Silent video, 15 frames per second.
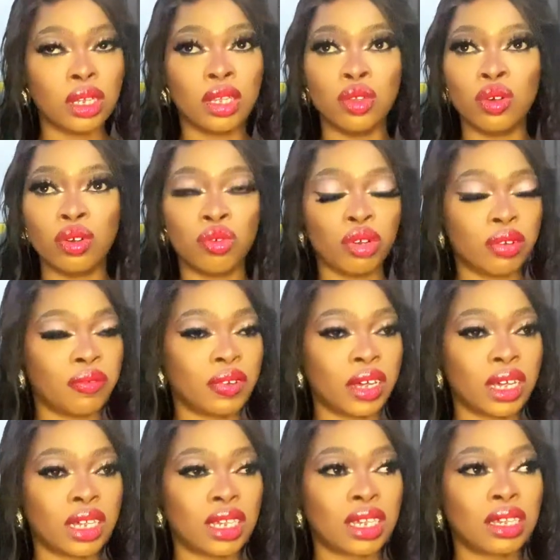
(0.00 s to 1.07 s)
No brain
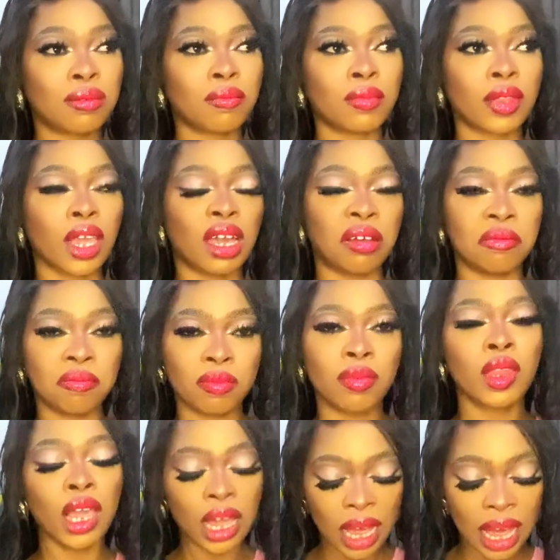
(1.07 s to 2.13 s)
veins.
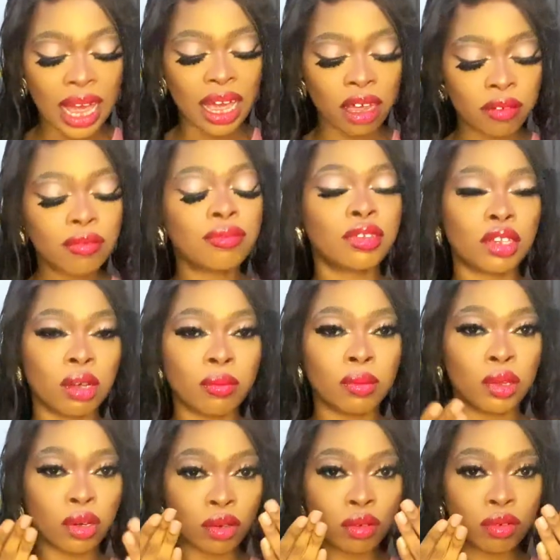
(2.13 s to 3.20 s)
I have some
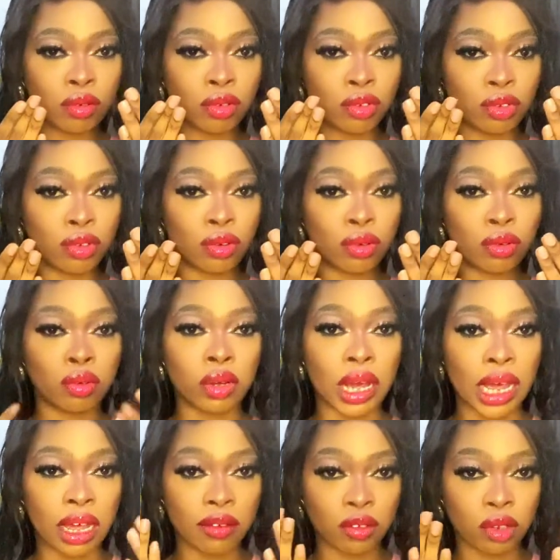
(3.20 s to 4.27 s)
knuckles though. I
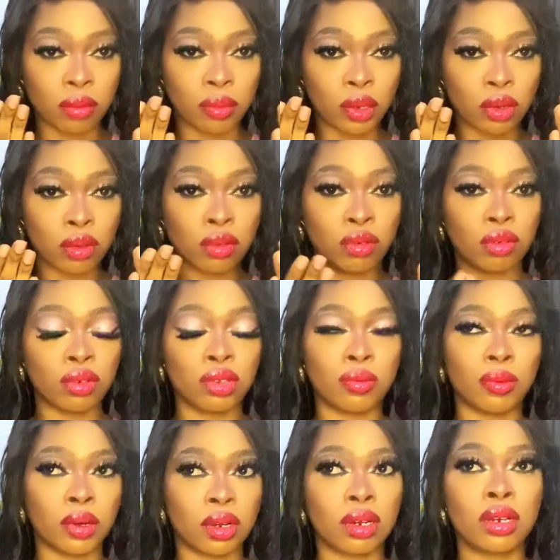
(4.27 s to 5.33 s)
have some knuckles,
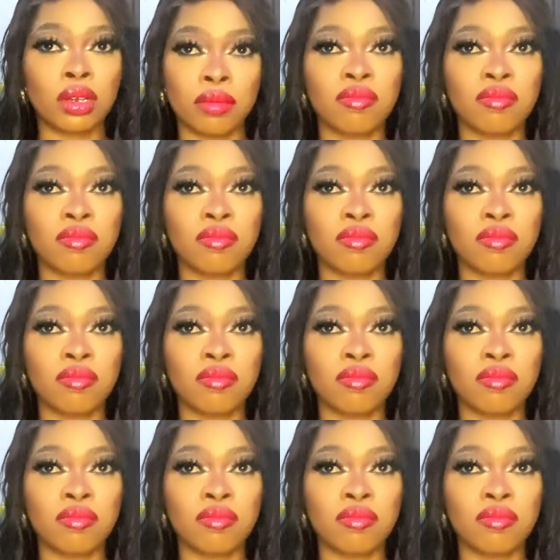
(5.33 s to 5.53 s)
but